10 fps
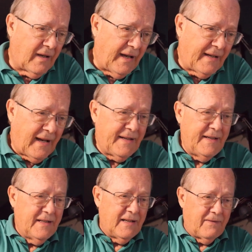I
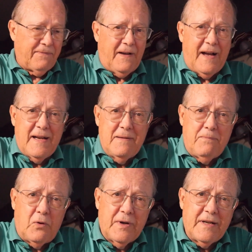needed a fine
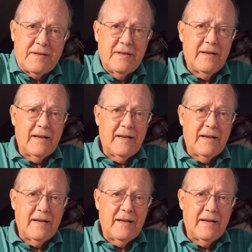point,